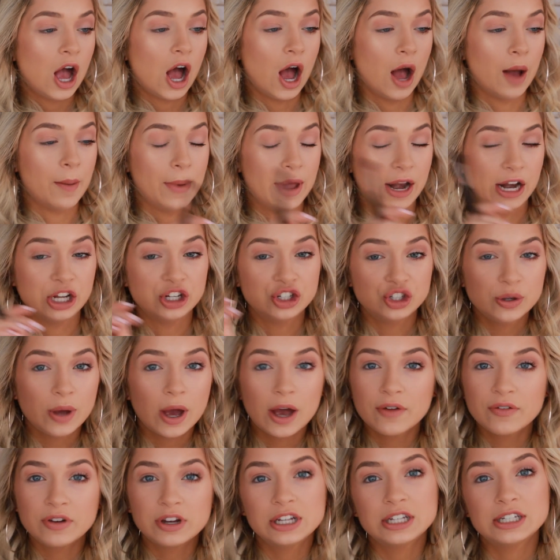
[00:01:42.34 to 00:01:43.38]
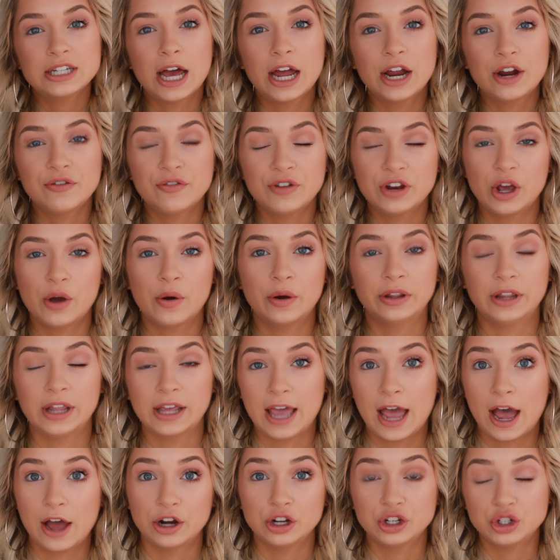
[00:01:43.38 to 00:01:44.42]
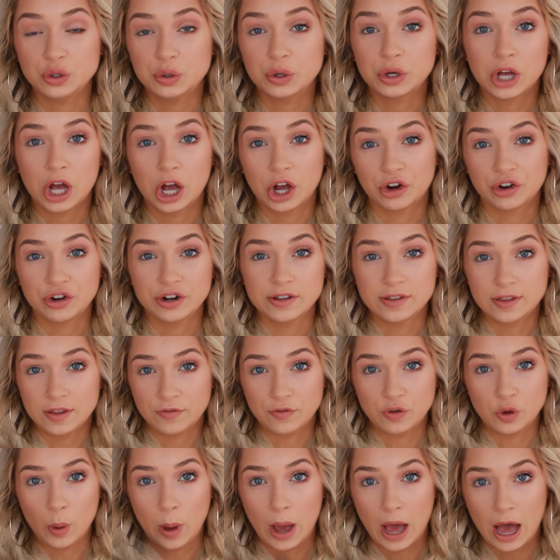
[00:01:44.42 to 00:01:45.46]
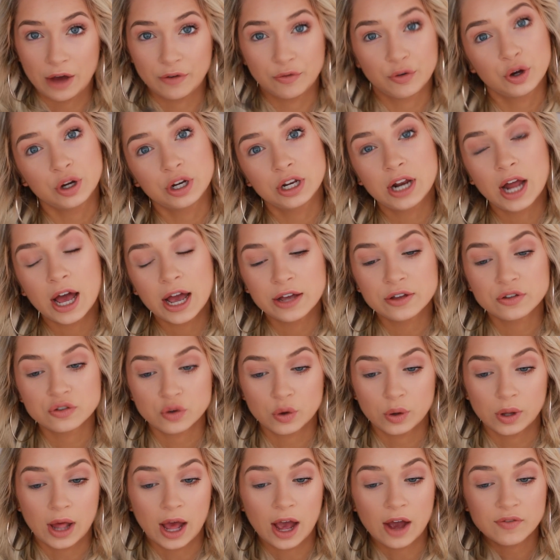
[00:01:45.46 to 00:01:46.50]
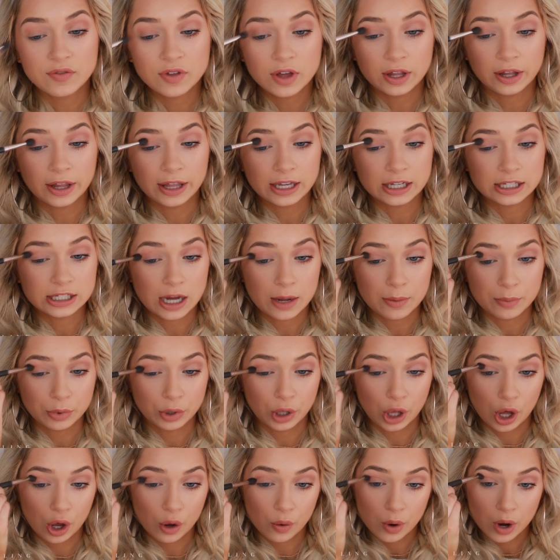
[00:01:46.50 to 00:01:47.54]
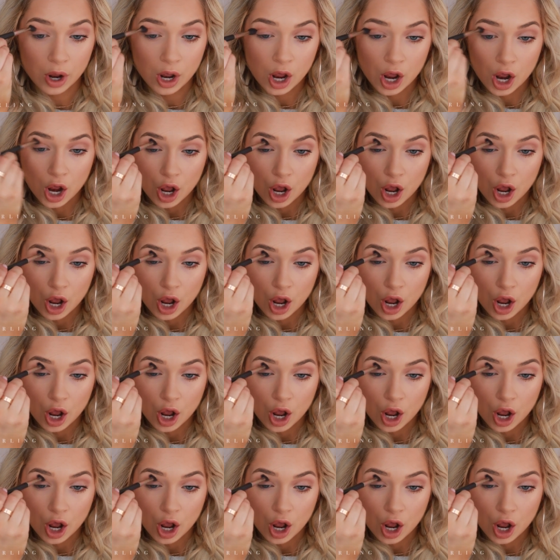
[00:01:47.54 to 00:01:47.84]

Um, and I do have an entire video on like how to do a cut crease if you have hooded eyes, so I'll have that link down below.